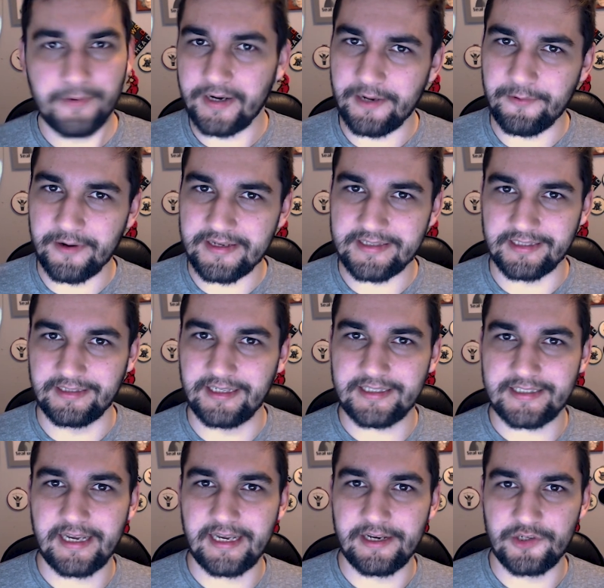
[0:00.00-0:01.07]
But anyways,
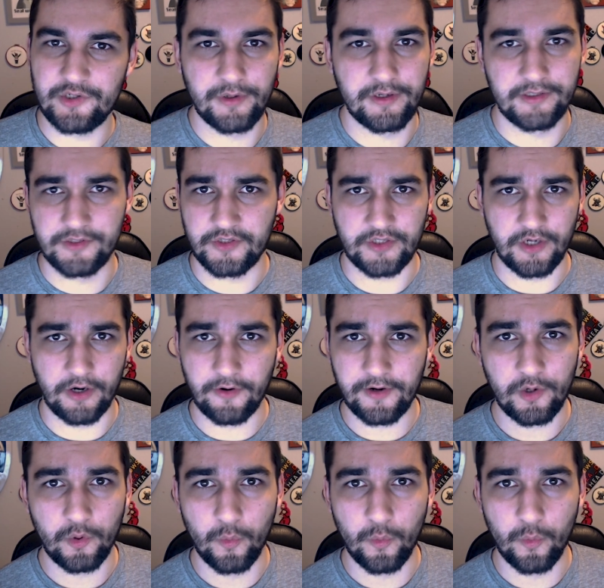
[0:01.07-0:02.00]
let's get into it, starting